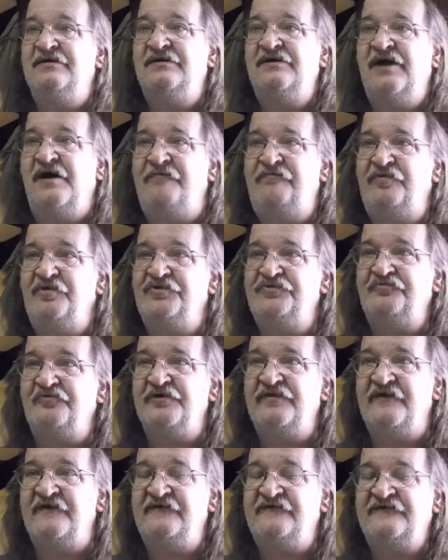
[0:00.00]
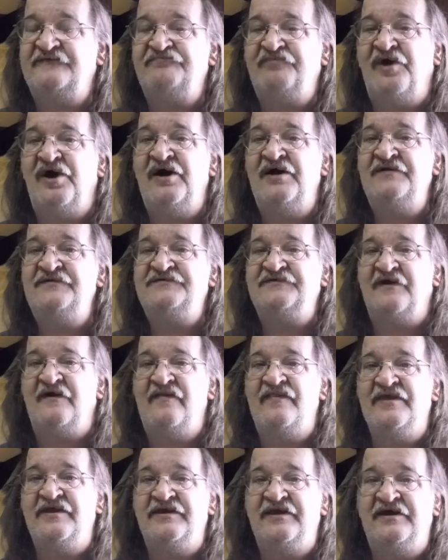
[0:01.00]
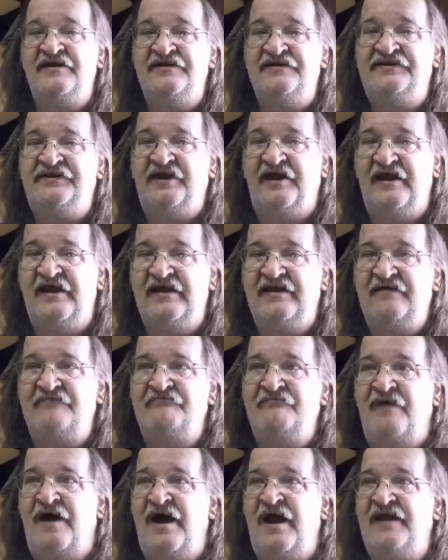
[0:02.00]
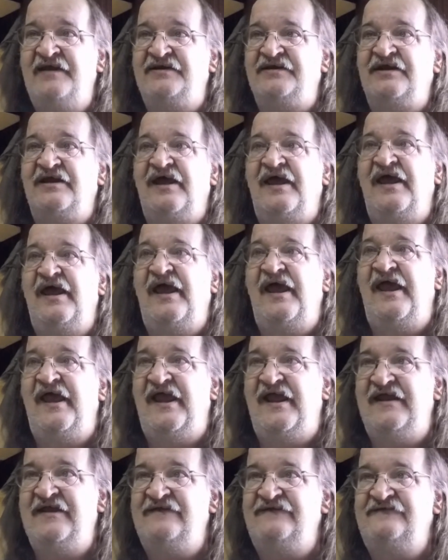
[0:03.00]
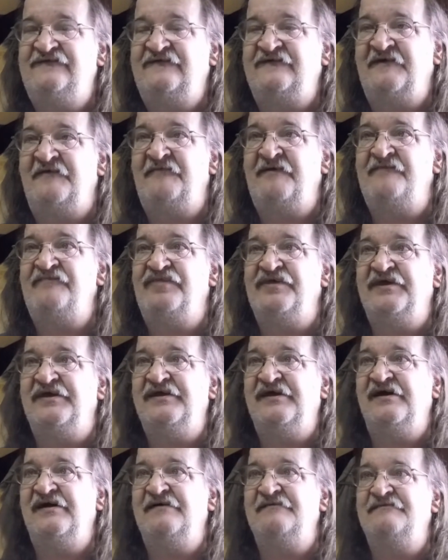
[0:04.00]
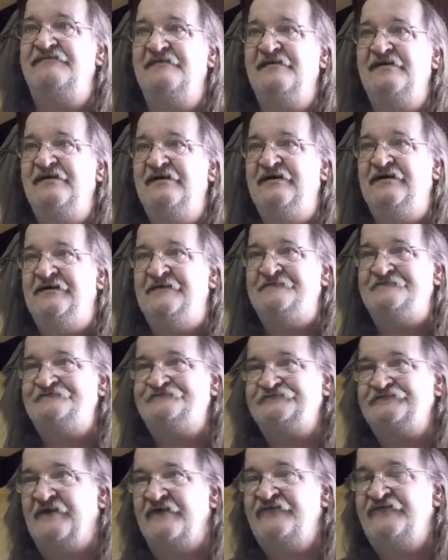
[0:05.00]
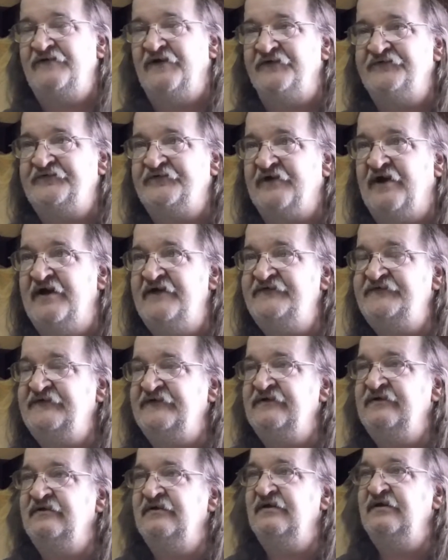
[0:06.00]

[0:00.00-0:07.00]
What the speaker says: coupled with a sponge on the intake might aid some of the filtration.